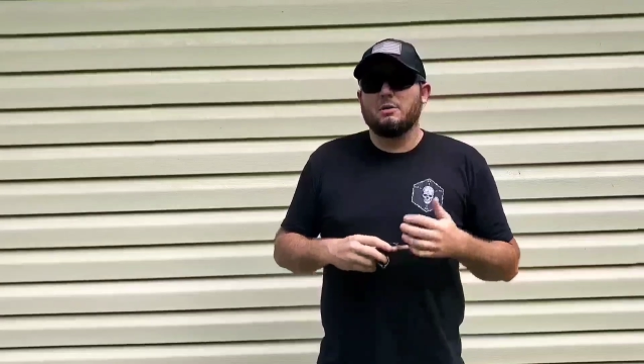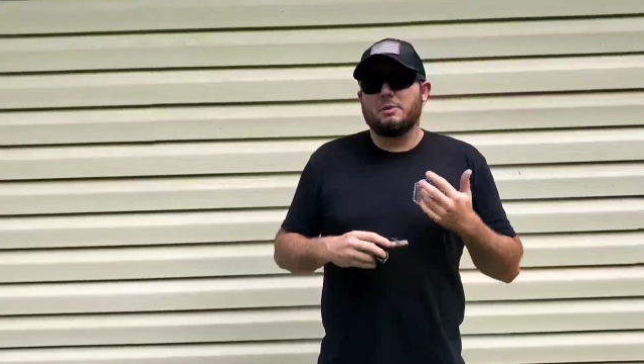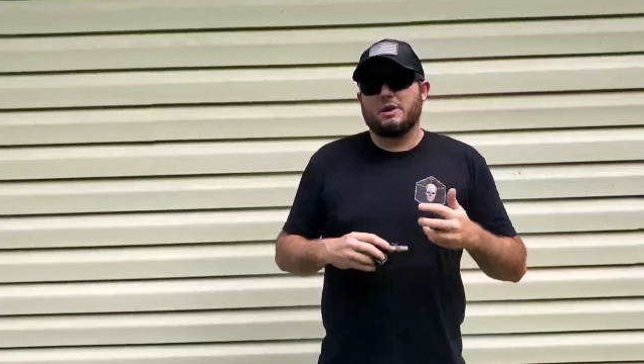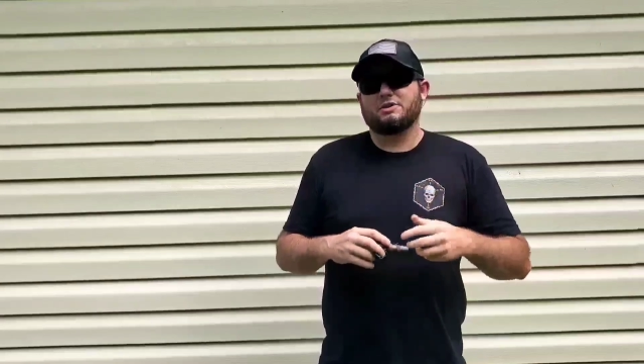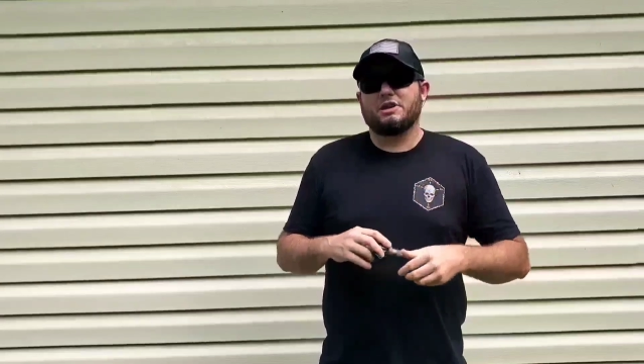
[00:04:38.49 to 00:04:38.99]

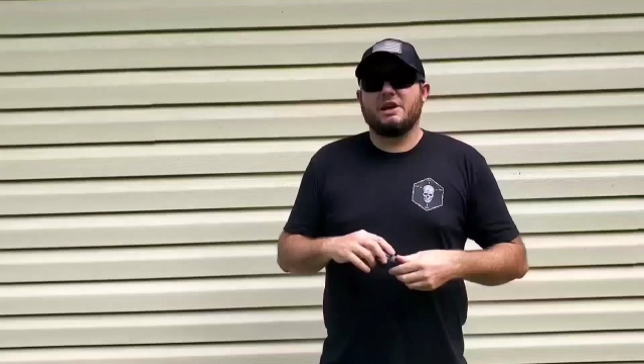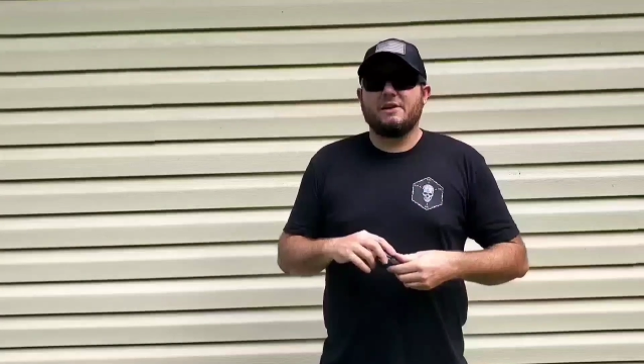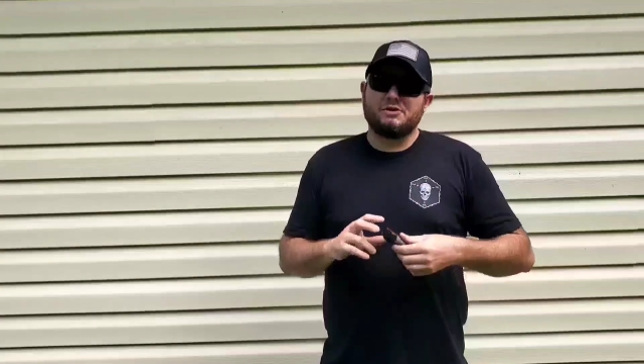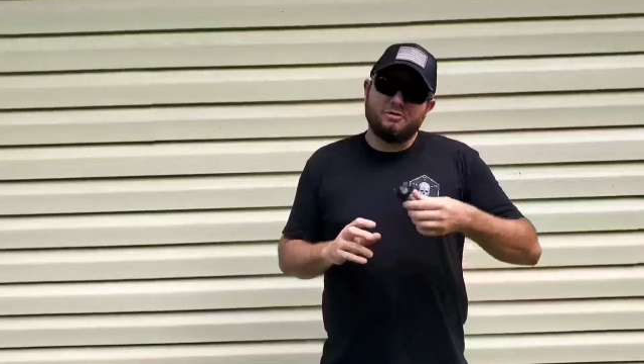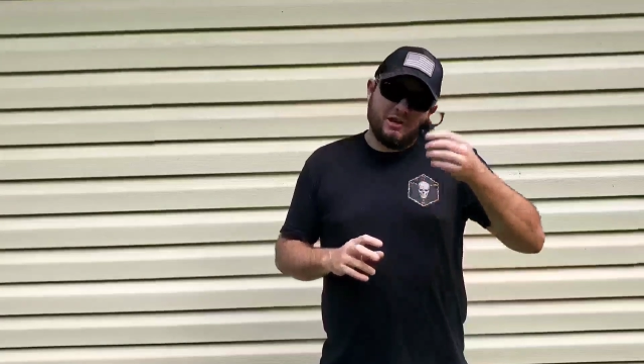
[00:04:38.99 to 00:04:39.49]
because it
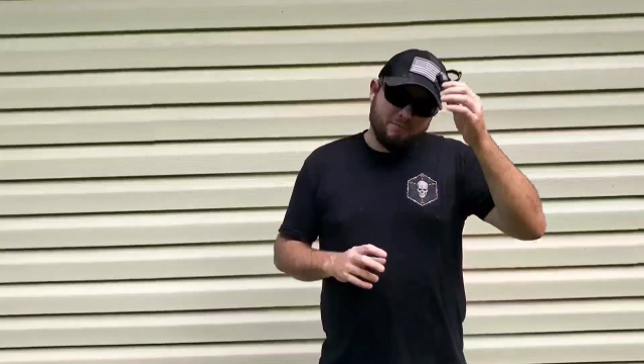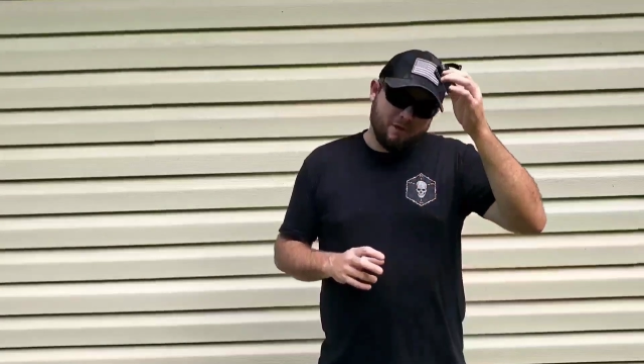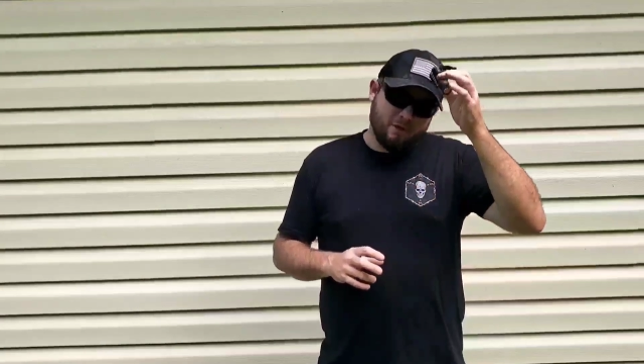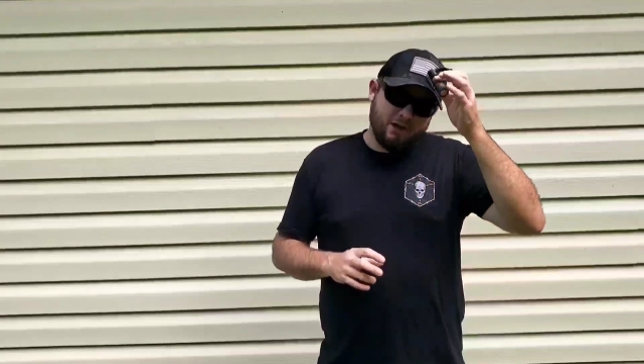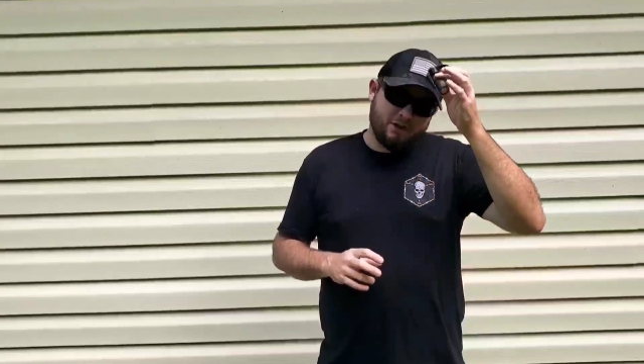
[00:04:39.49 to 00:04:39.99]
gives you the
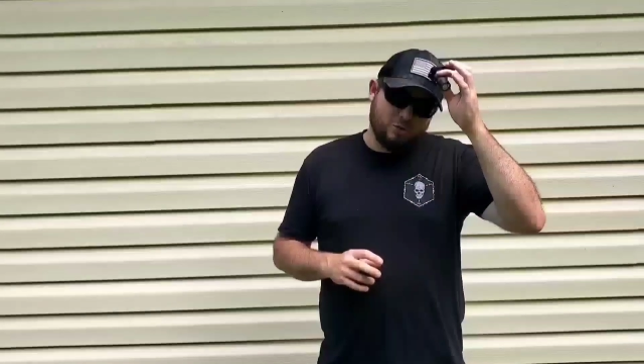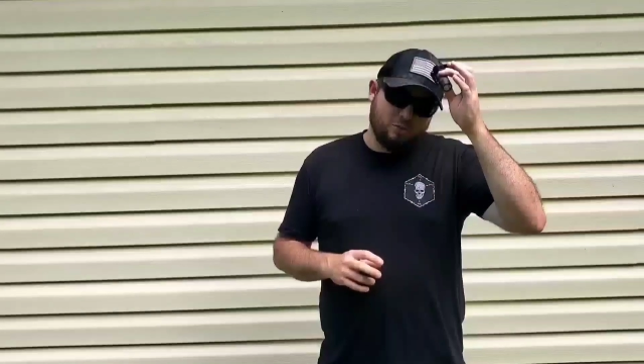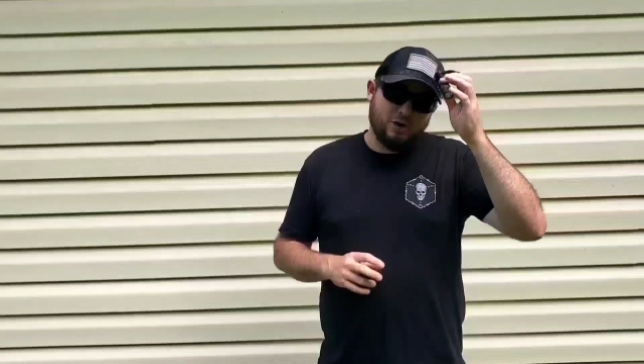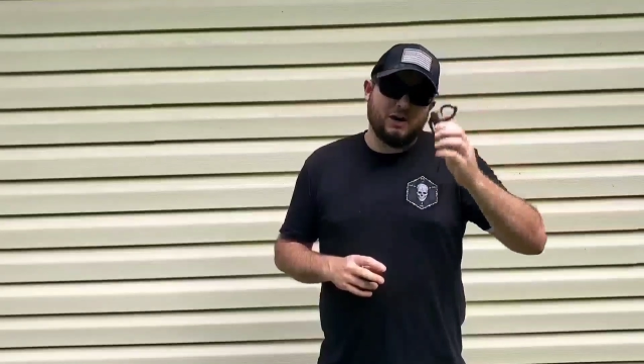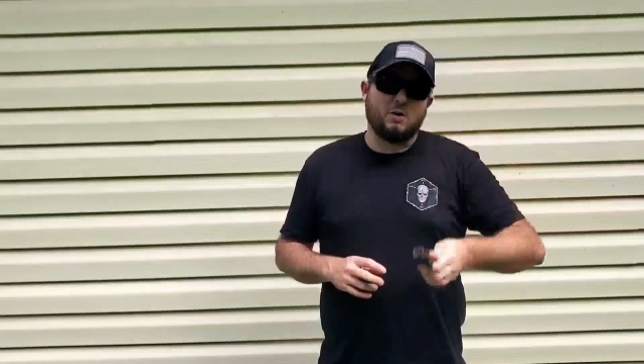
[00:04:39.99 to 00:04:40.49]
ability to
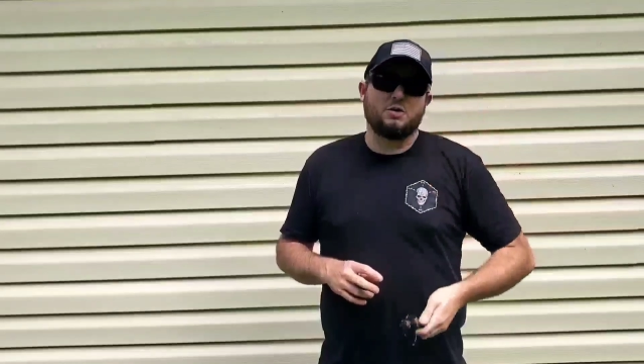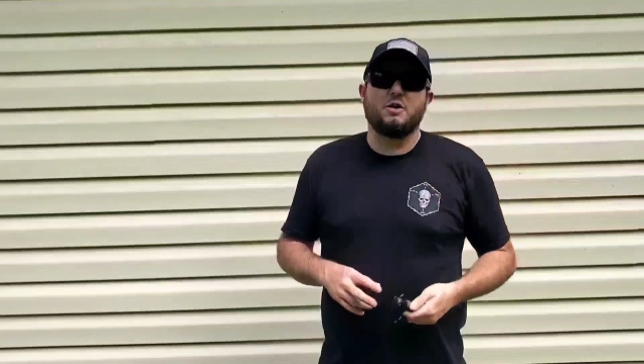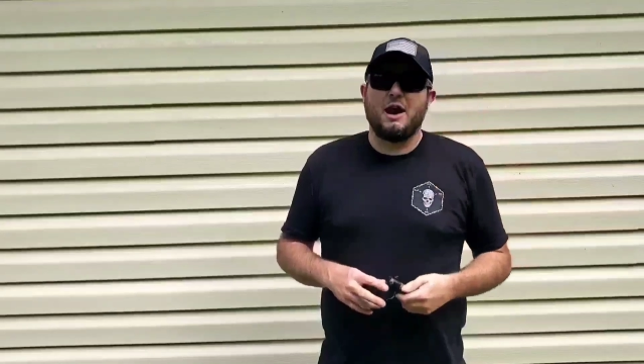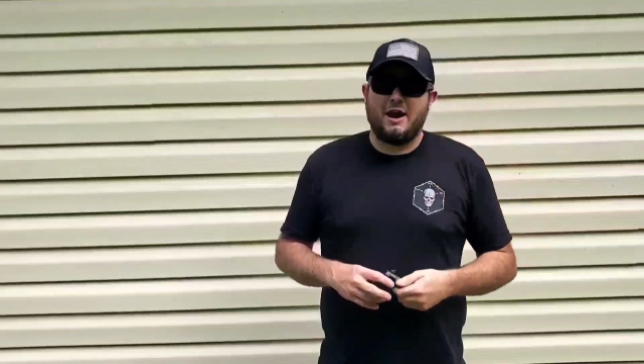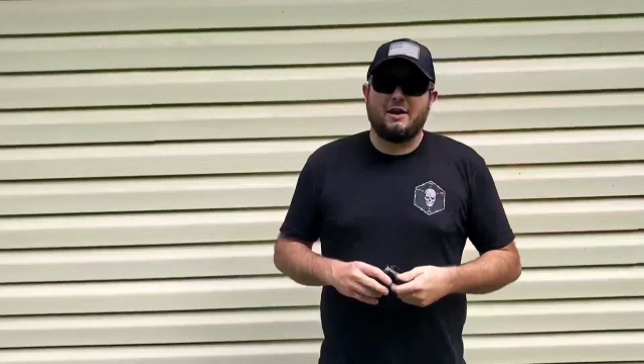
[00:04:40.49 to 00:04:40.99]
put it on your
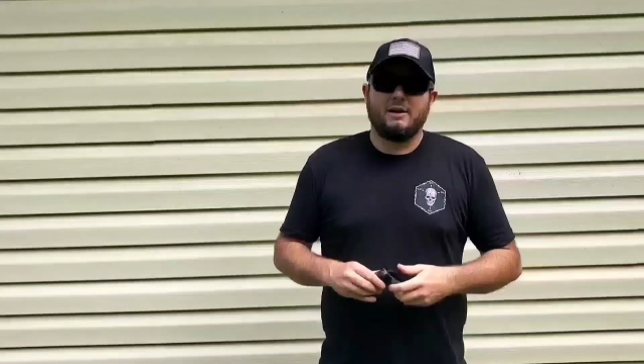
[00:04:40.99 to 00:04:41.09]
hat.